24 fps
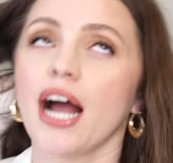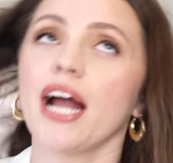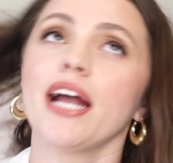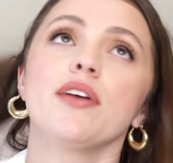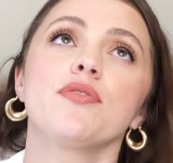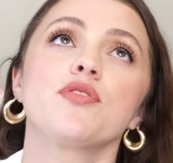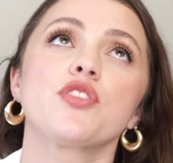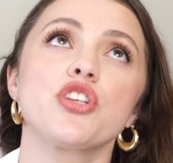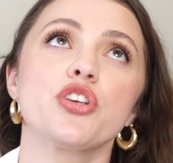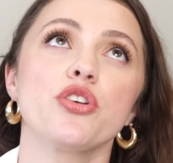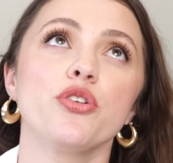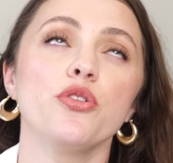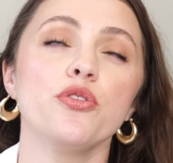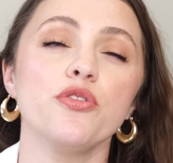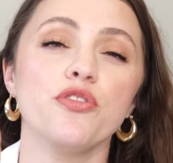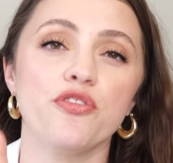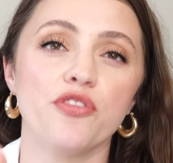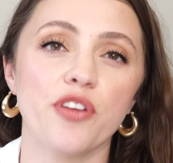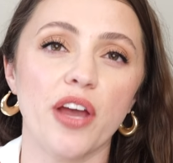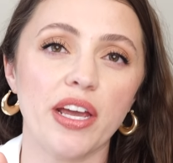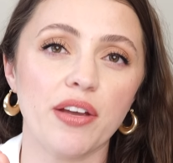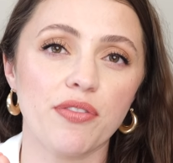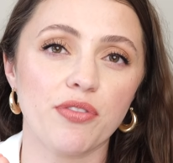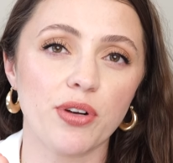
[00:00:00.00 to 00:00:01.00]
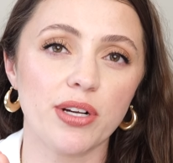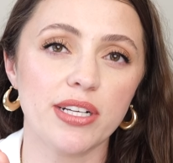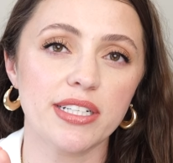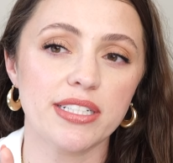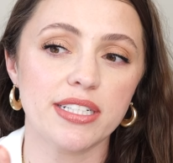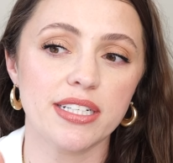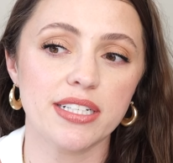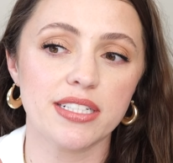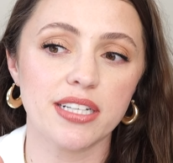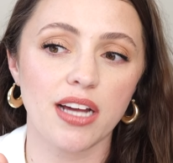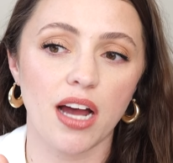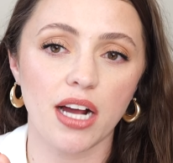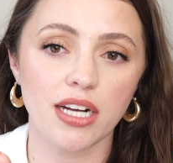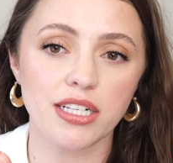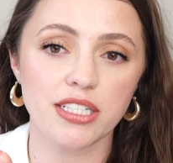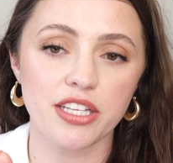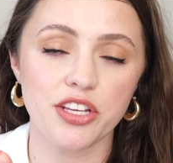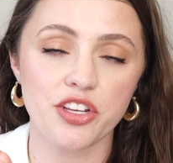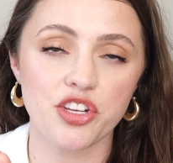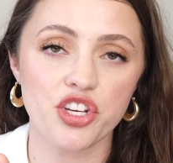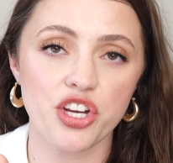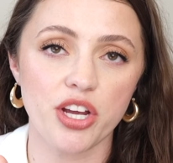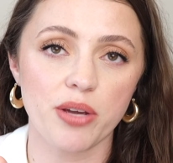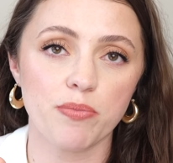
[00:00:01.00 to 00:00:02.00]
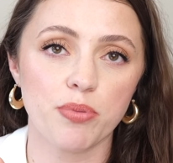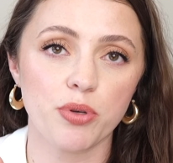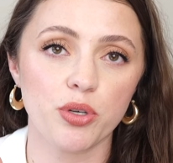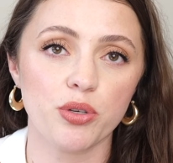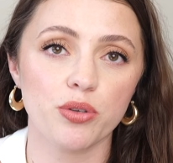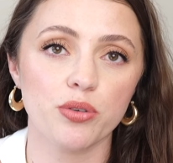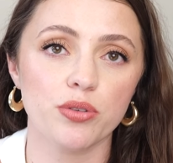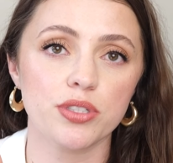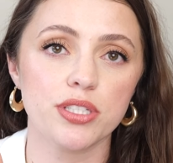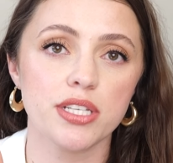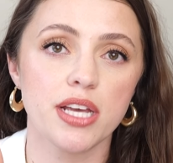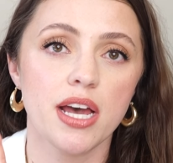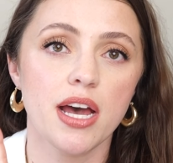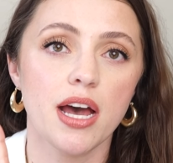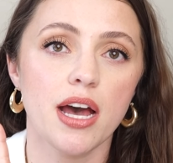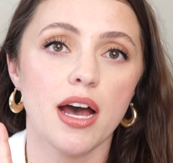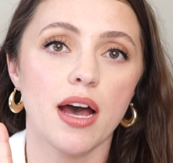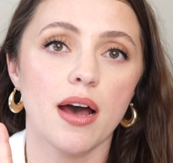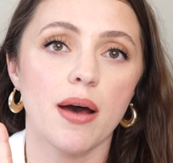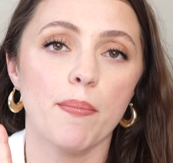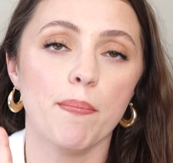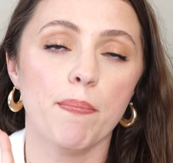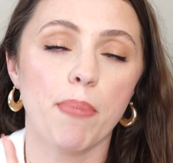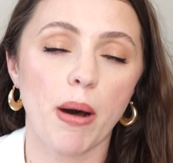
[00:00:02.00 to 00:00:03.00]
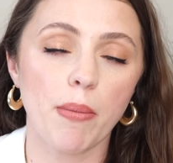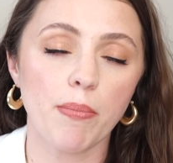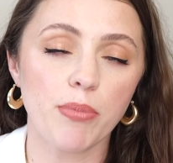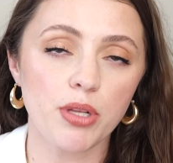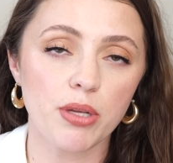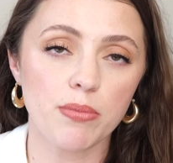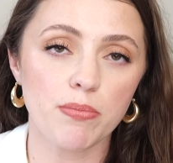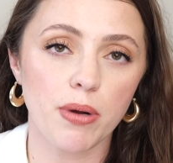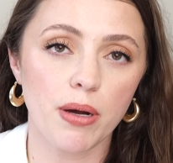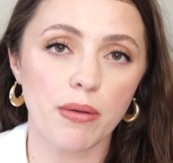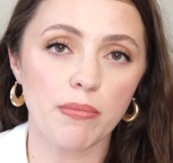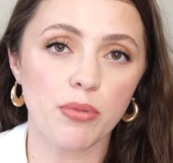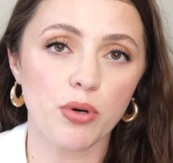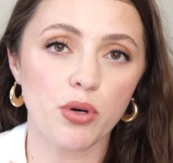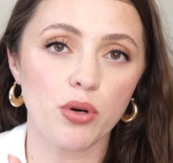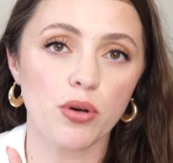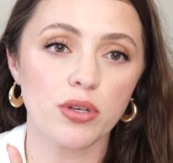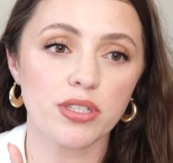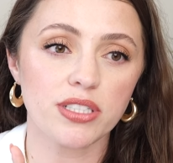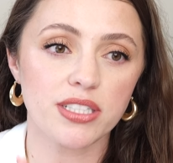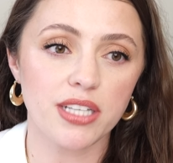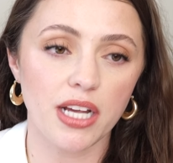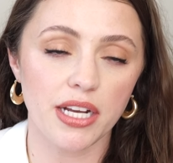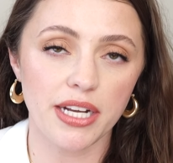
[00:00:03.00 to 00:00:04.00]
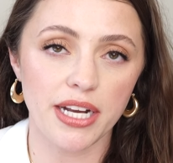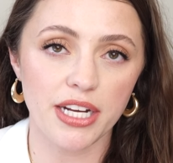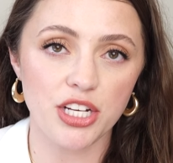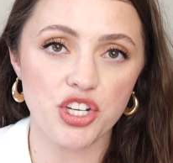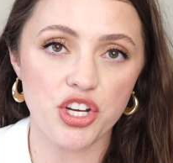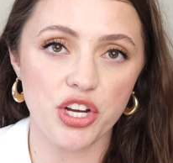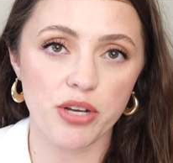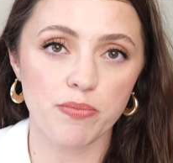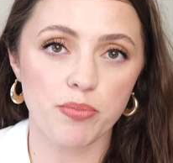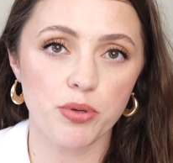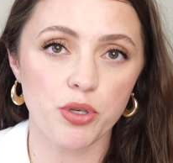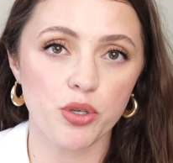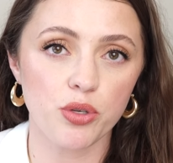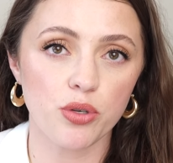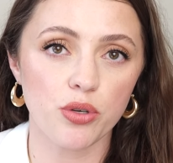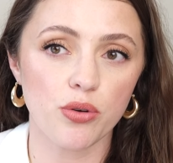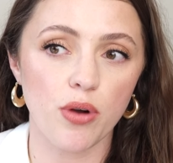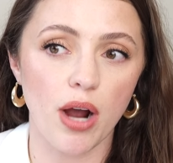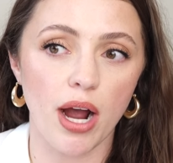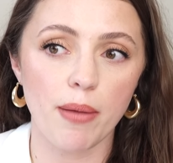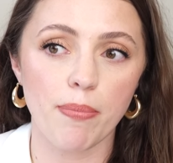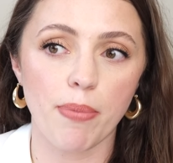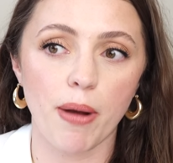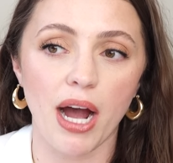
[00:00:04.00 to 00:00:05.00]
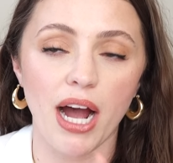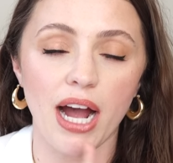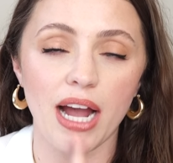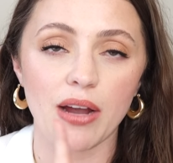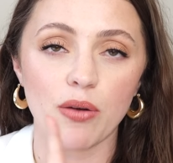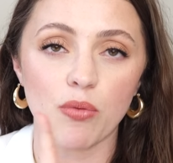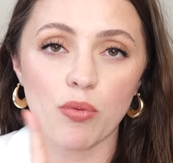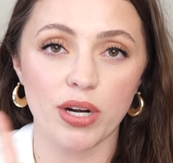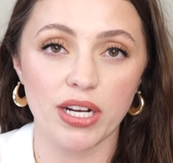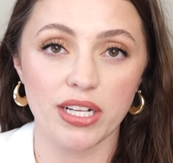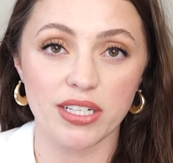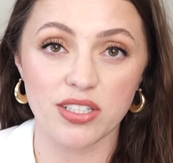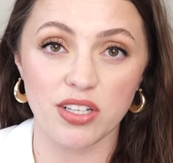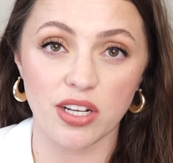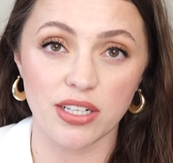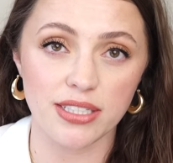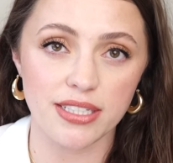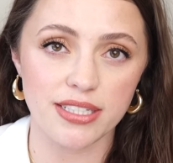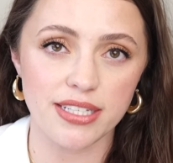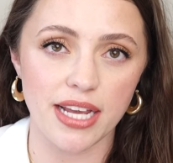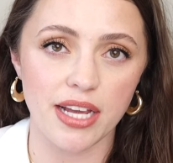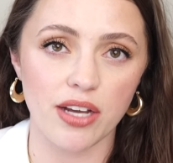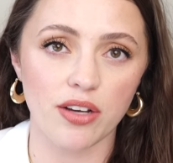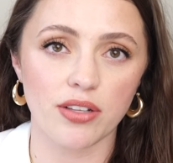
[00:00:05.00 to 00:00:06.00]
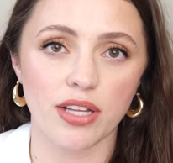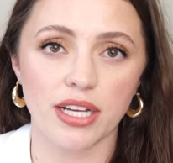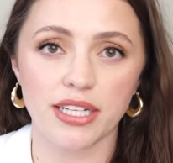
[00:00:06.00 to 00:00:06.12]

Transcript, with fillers: I have two favorite detoxing shampoos, Bumble and Bumble Sunday Shampoo I buy when it's on sale,